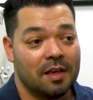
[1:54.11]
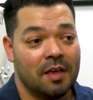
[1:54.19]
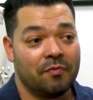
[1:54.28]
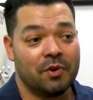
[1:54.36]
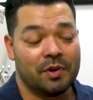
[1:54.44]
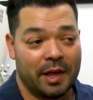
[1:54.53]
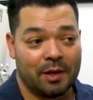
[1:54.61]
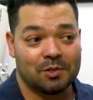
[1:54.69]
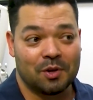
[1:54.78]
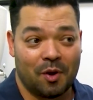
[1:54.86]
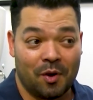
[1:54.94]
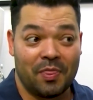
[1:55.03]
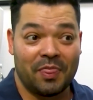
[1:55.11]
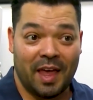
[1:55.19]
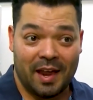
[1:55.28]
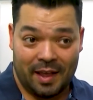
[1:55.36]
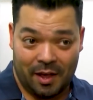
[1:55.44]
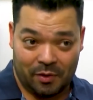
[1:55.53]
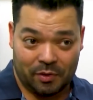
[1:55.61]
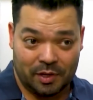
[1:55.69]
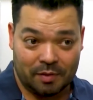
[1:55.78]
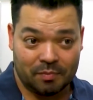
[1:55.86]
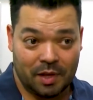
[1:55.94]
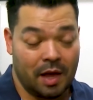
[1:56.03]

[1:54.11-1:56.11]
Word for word: If your nails aren't that healthy,